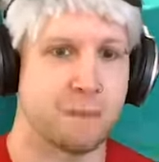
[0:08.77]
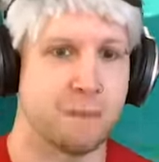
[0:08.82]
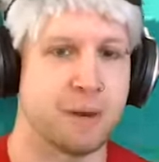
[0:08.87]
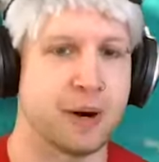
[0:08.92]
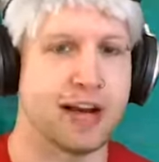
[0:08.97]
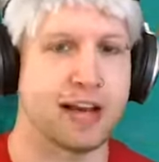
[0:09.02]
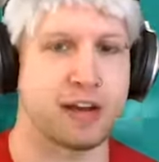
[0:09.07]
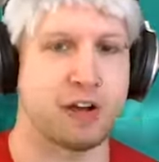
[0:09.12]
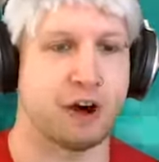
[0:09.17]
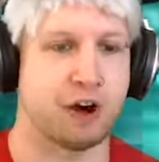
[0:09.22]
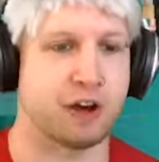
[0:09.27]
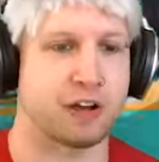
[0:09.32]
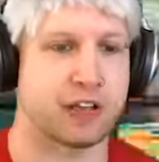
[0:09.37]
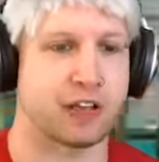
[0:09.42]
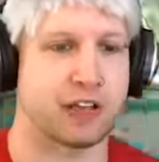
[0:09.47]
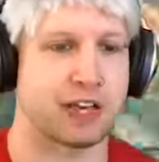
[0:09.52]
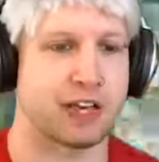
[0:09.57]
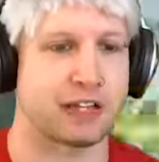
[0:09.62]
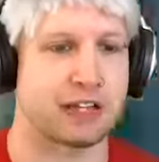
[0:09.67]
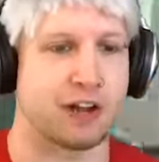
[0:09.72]
but all
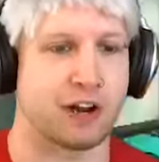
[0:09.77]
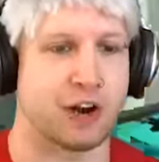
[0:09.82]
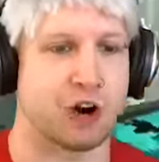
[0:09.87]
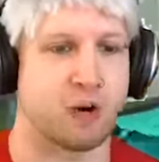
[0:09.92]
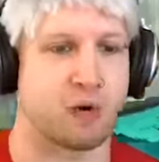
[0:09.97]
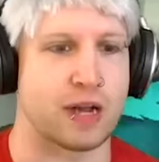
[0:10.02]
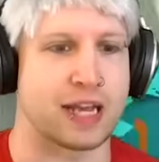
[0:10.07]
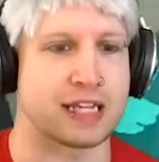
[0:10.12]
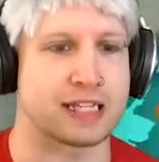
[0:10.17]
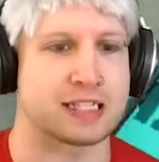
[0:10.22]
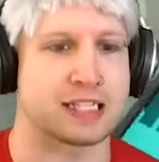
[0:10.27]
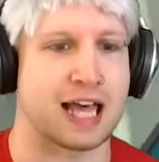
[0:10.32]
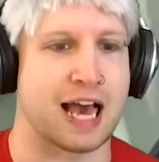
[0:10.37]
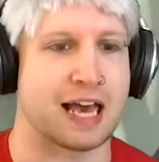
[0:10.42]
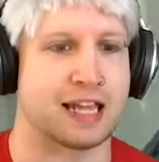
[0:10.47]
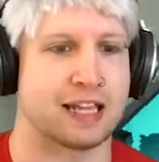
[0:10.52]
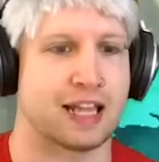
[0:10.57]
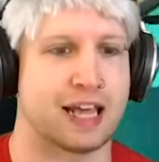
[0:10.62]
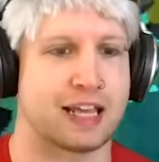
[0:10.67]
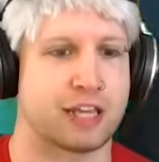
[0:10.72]
you need to know is
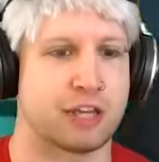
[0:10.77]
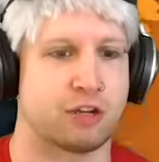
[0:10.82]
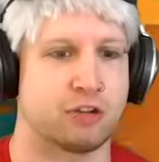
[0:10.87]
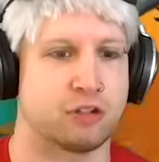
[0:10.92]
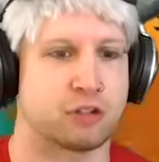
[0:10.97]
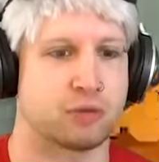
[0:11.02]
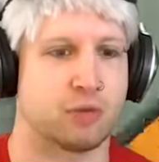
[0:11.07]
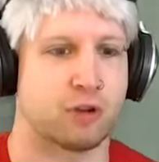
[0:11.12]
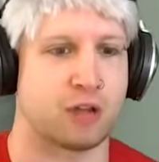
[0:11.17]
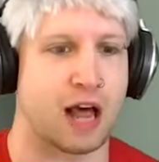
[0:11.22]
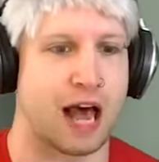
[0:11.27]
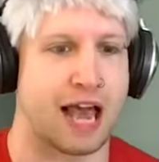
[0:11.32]
that, like usual,